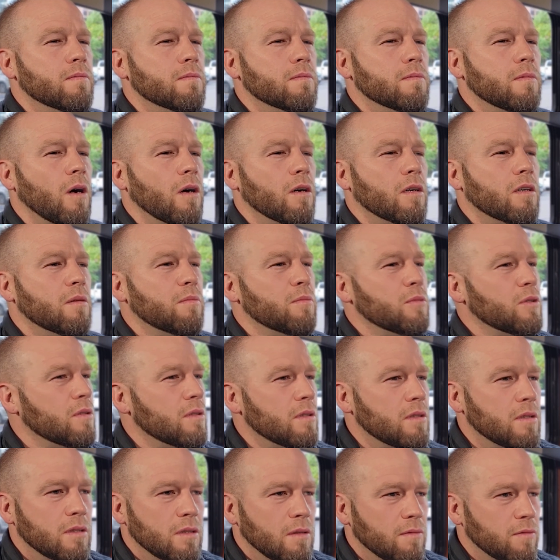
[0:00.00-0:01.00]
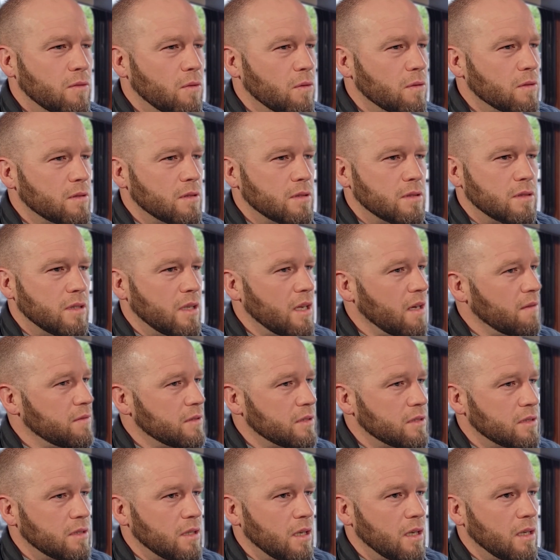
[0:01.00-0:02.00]
Our community, of course, is
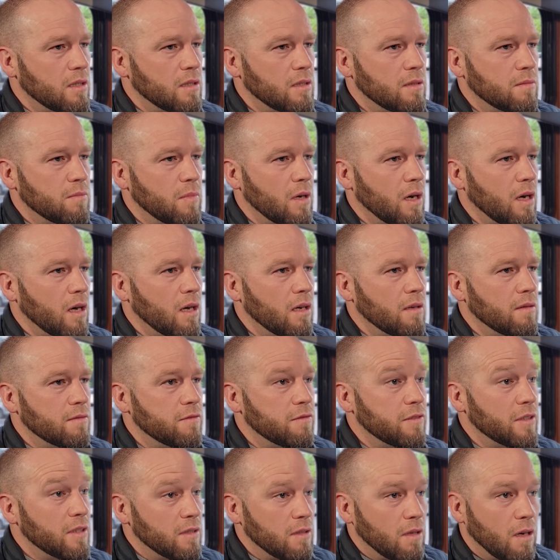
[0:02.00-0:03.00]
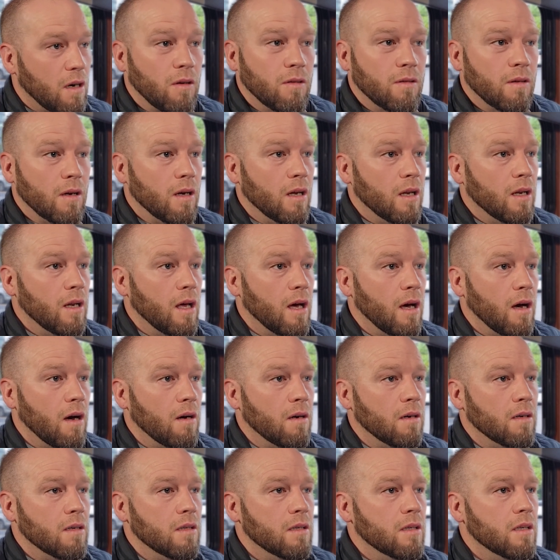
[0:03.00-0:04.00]
devastated by fentanyl right
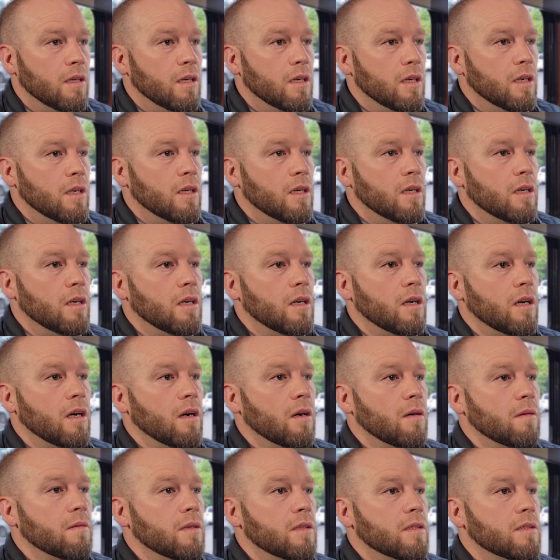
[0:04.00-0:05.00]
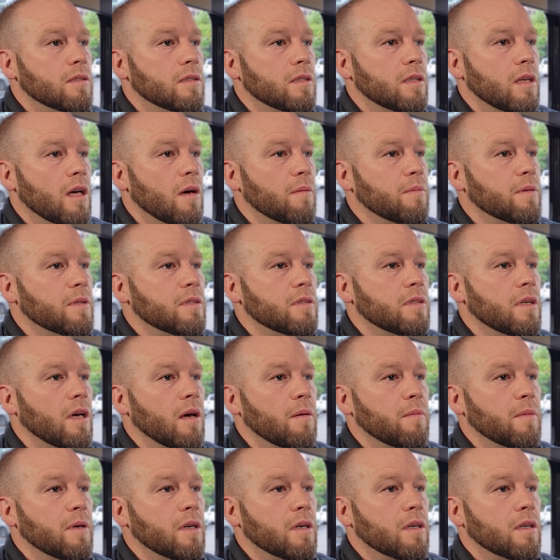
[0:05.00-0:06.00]
now. It's an
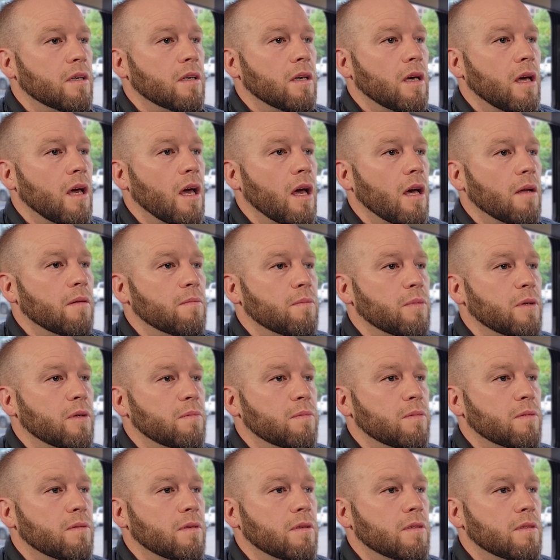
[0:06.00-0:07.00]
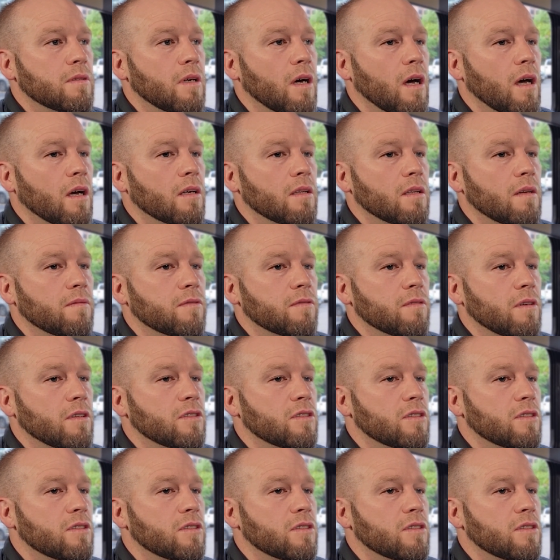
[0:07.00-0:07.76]
epidemic, and people are dying left and right.